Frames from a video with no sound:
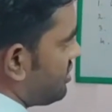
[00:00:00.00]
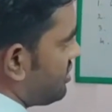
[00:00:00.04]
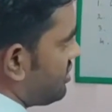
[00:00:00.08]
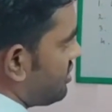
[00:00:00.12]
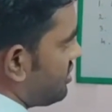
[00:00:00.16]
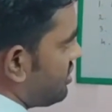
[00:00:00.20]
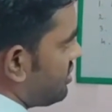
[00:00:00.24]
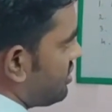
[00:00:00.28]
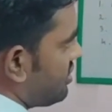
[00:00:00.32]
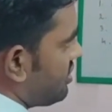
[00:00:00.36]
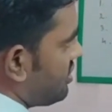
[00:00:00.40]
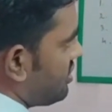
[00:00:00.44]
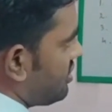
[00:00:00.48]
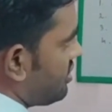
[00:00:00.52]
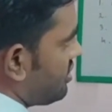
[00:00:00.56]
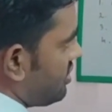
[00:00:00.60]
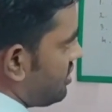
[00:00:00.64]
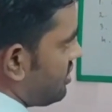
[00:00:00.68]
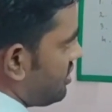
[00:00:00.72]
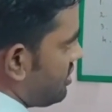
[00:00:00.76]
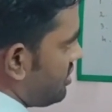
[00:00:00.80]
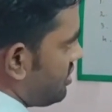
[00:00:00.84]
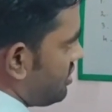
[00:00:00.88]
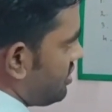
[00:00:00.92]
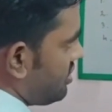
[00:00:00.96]

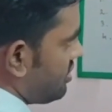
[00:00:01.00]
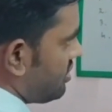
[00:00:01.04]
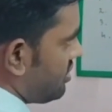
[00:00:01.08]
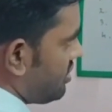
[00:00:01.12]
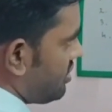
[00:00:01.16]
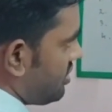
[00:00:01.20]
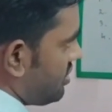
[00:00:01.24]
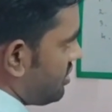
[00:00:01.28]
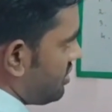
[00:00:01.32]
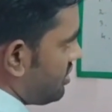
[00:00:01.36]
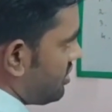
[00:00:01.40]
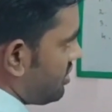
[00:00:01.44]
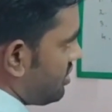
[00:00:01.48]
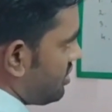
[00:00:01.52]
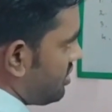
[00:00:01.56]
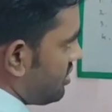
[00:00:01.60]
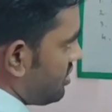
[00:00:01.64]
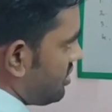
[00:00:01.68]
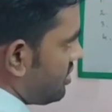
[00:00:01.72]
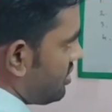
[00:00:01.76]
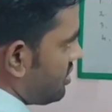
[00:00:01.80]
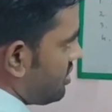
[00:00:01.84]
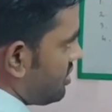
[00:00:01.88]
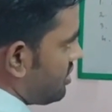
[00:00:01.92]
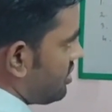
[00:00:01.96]

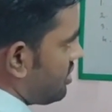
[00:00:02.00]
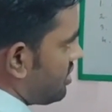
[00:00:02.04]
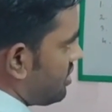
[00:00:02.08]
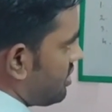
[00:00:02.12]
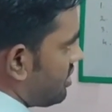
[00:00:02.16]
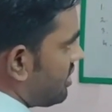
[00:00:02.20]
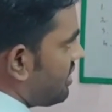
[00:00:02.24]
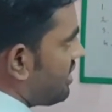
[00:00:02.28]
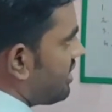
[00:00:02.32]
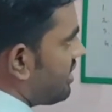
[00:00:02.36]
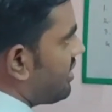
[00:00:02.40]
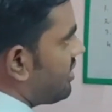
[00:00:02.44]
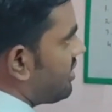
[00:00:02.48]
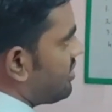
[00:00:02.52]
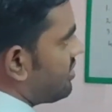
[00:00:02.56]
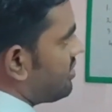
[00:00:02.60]
Nobody speaks.